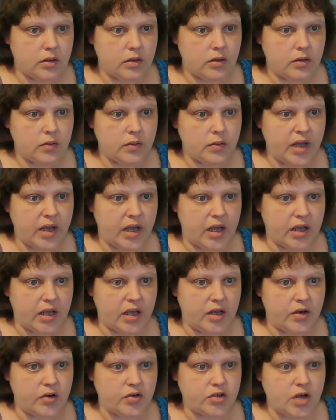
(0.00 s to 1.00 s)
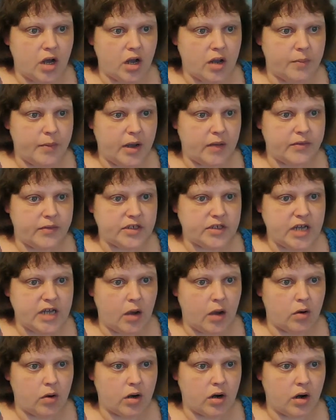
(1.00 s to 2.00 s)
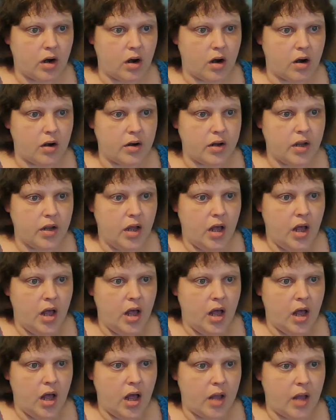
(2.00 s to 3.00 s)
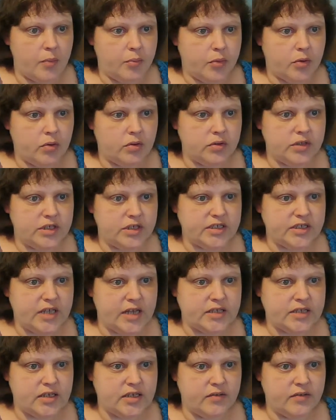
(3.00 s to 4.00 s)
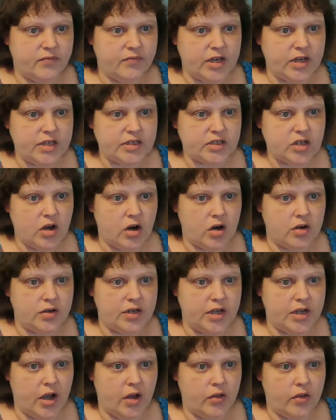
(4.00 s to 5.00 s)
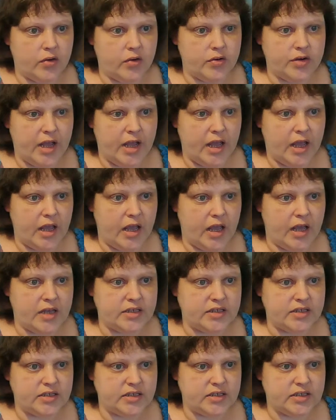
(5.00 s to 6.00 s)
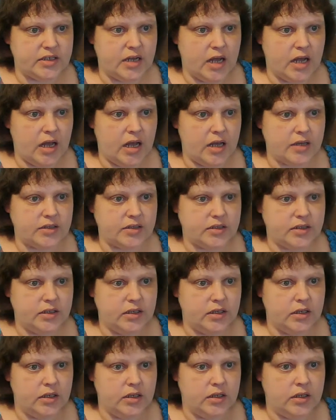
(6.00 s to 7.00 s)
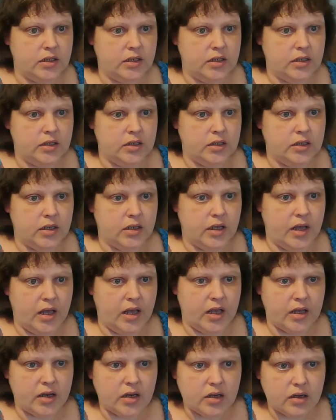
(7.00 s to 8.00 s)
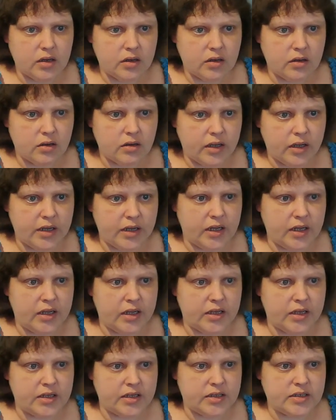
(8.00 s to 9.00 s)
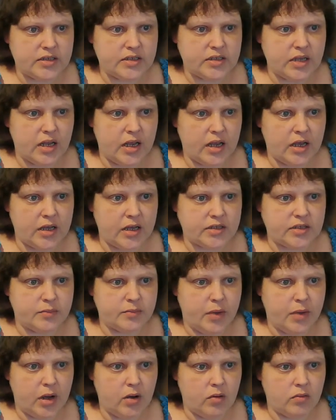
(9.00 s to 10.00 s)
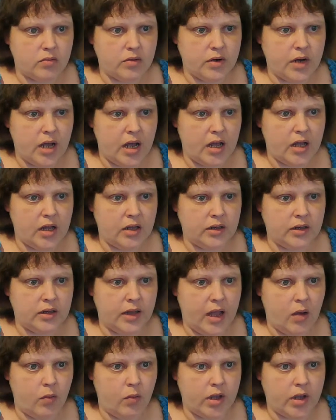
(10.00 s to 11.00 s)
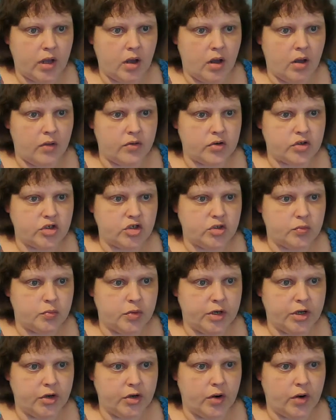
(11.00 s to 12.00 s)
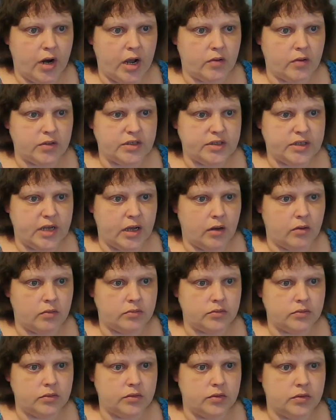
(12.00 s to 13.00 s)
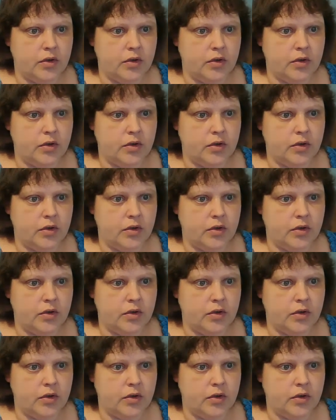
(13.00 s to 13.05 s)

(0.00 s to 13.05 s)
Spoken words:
Okay, can you talk about the Tower card? I pulled this as an advice card the other day, as it's not at, and it is as about not allowing others to bring your house down.